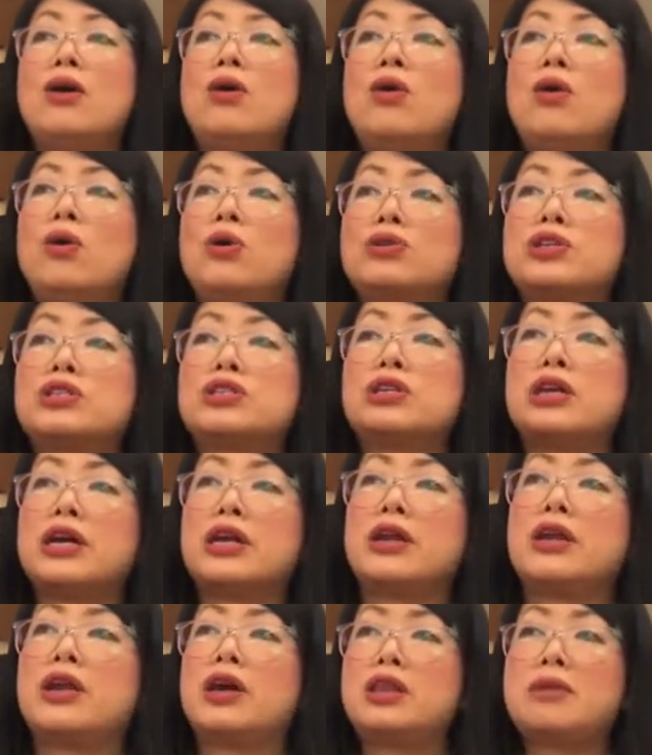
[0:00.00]
or the
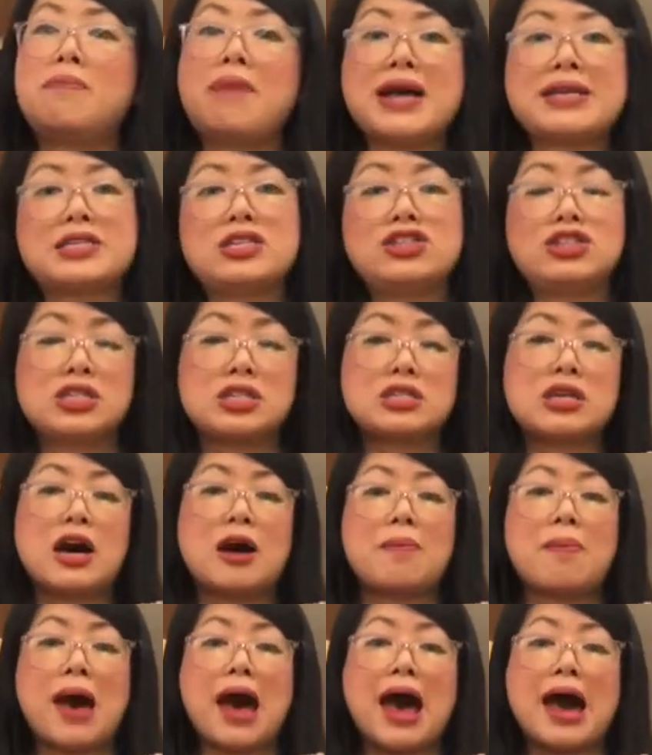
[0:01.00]
you know the messenger
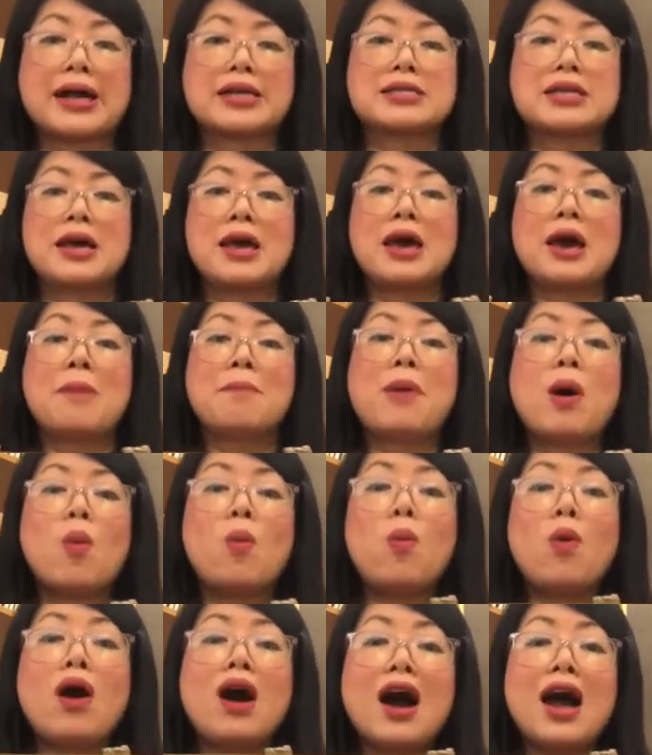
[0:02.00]
style bags but
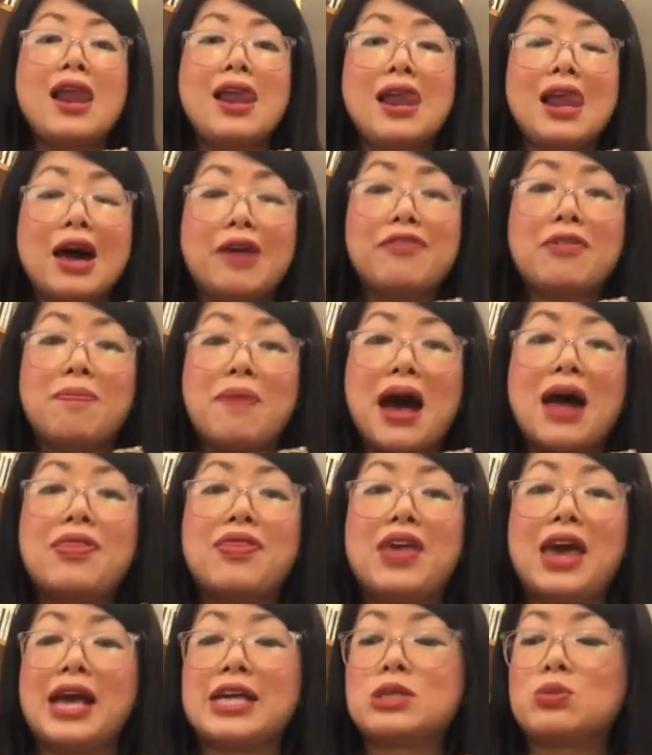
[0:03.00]
what i love about
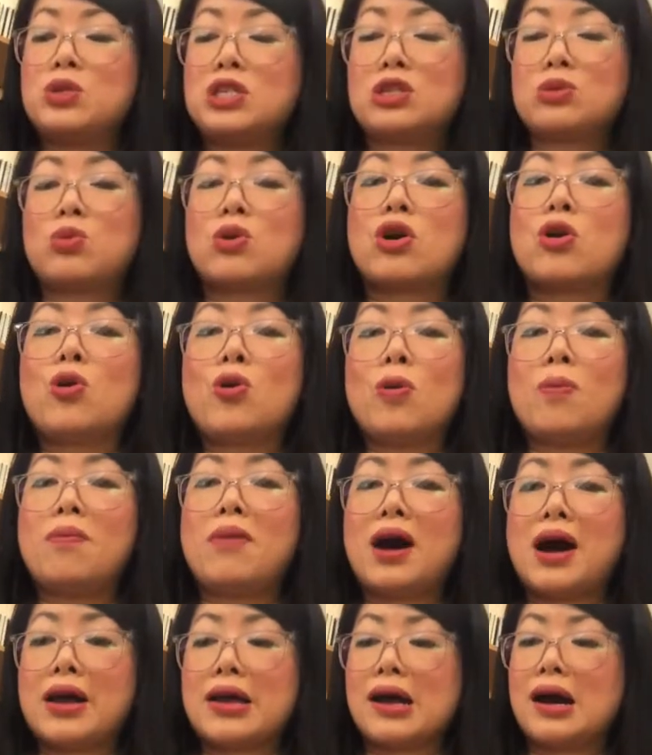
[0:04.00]
this which caught
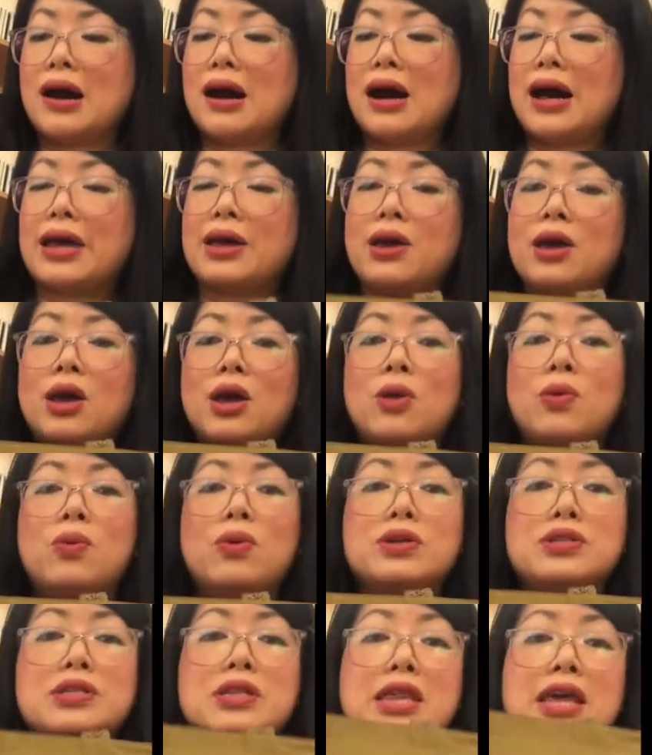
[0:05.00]
my eye
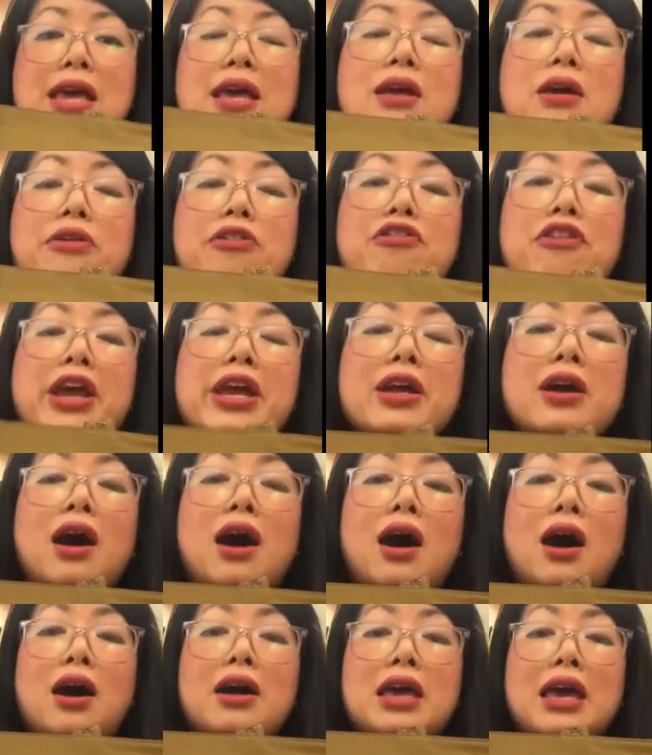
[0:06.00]
was the green
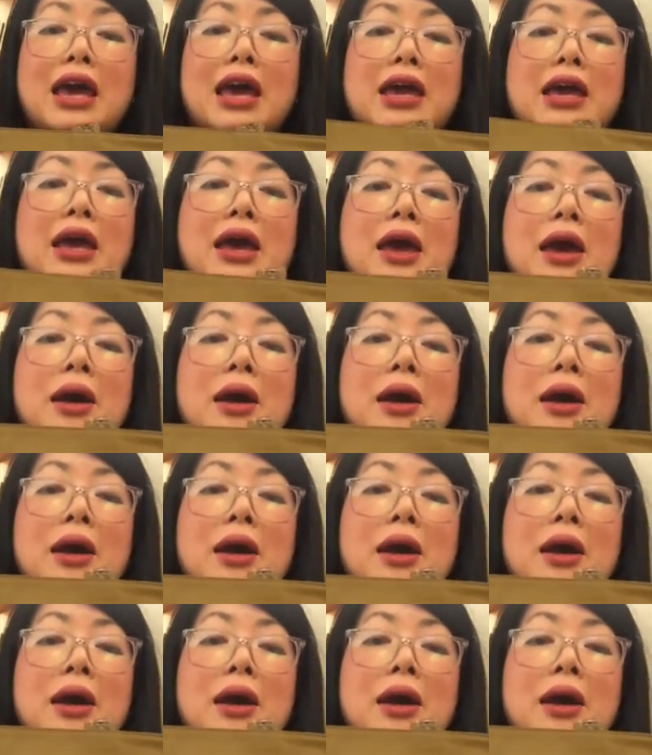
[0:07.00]
khaki